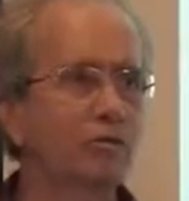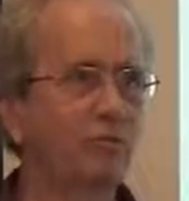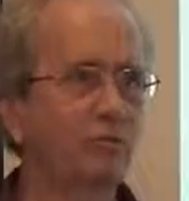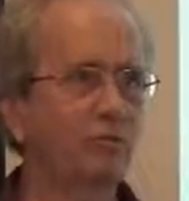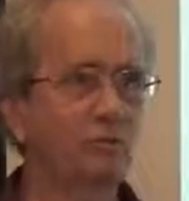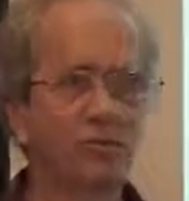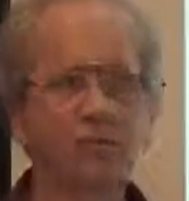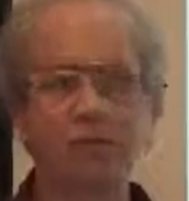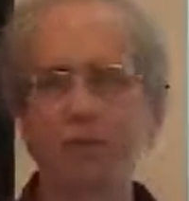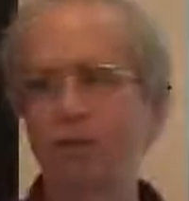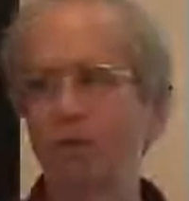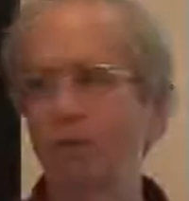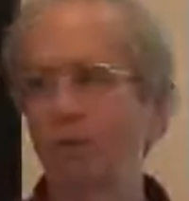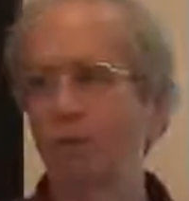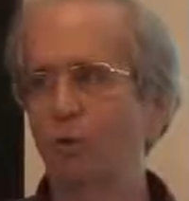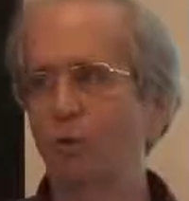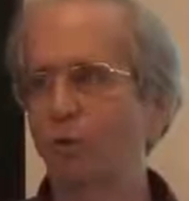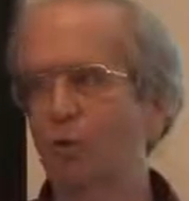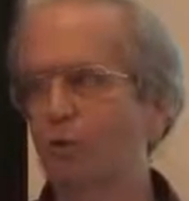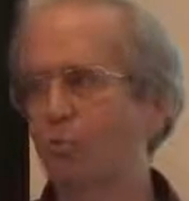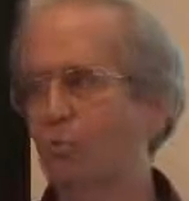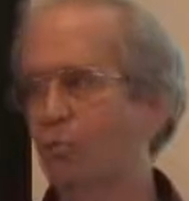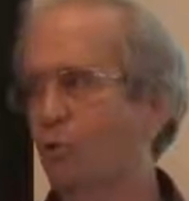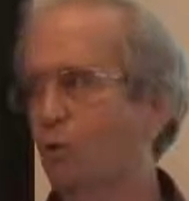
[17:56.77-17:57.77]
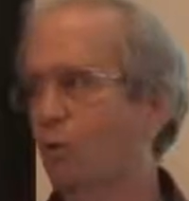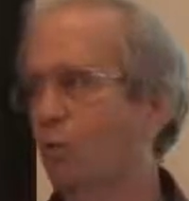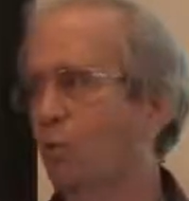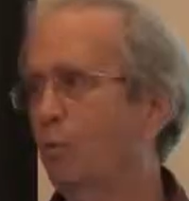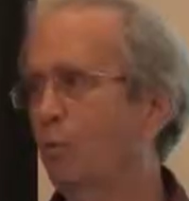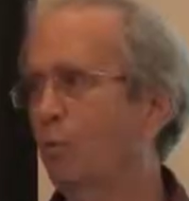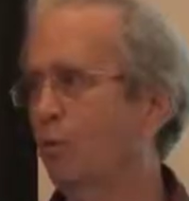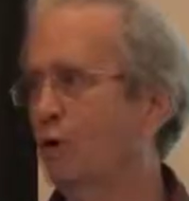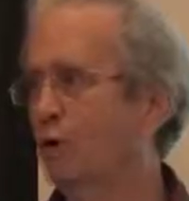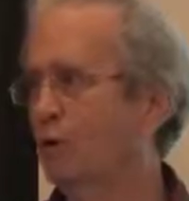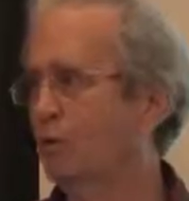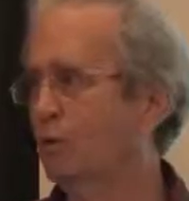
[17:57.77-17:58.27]
to tell it what the formal
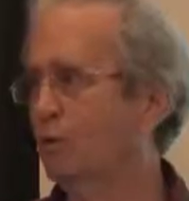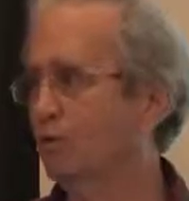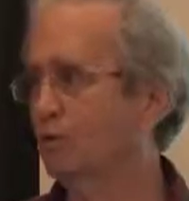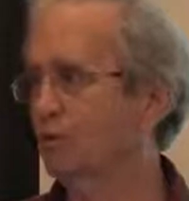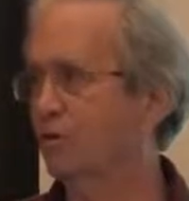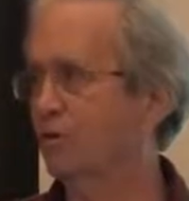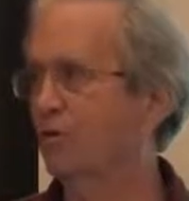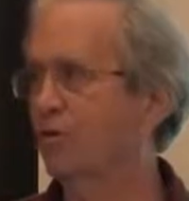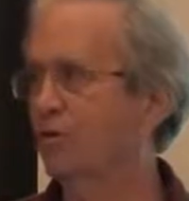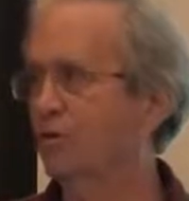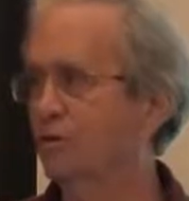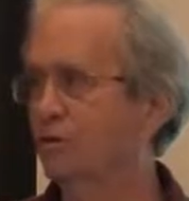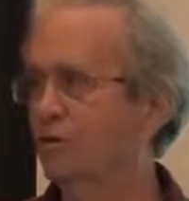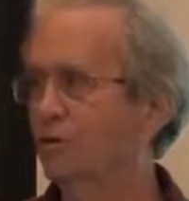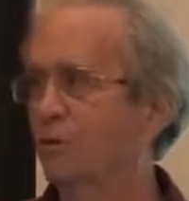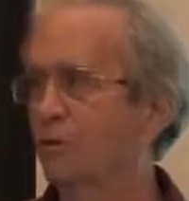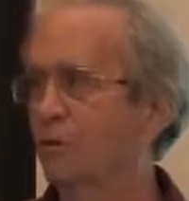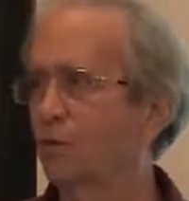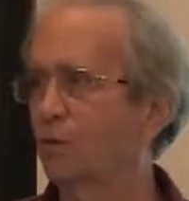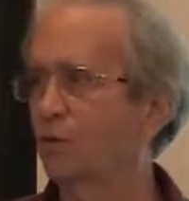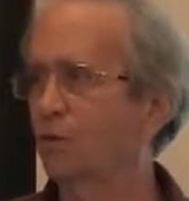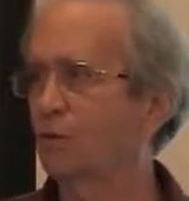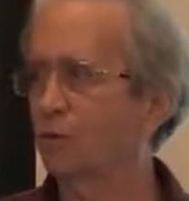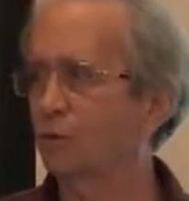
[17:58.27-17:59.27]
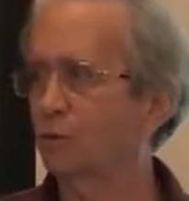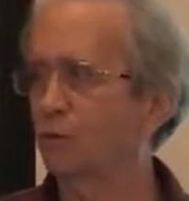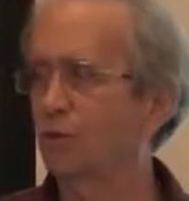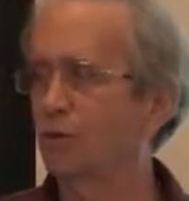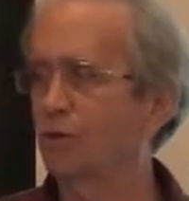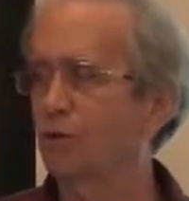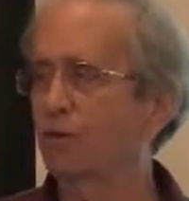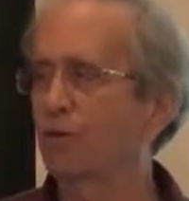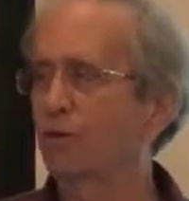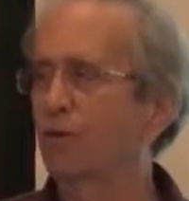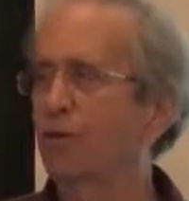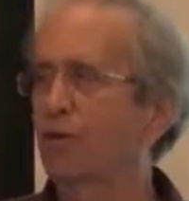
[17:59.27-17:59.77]
parameters are and so on and so
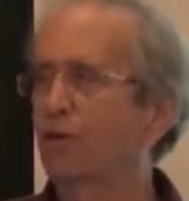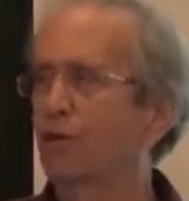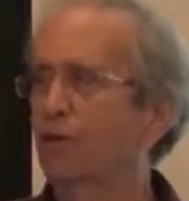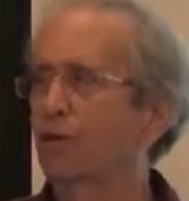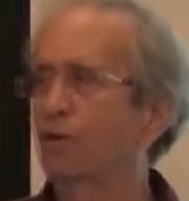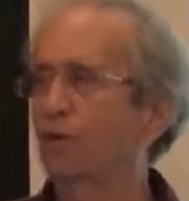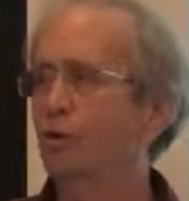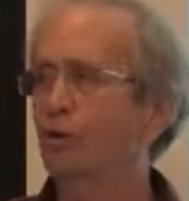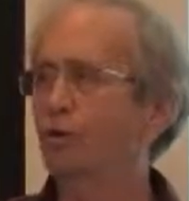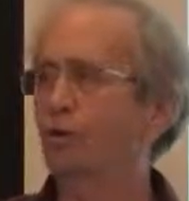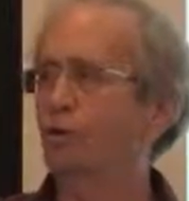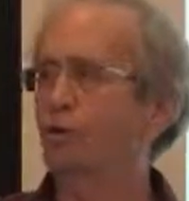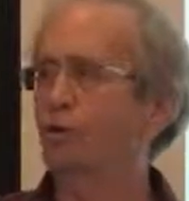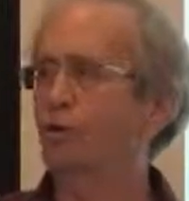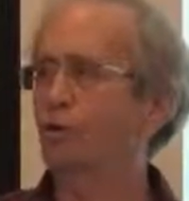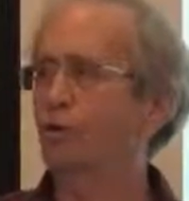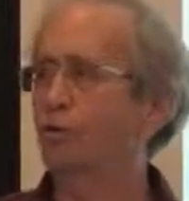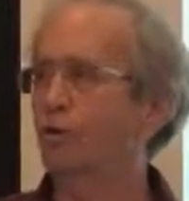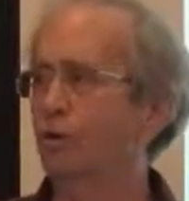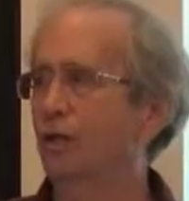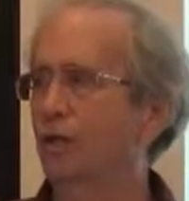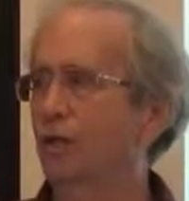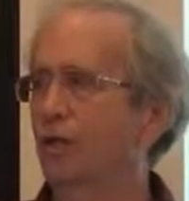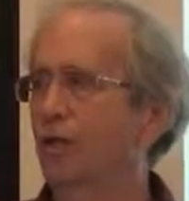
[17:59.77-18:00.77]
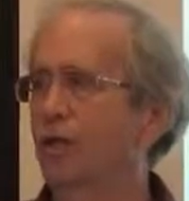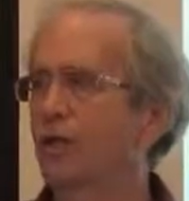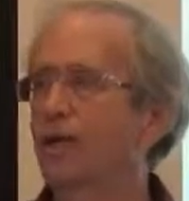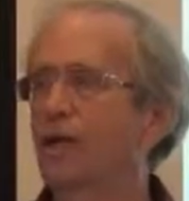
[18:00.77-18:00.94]
forth. You can just use it.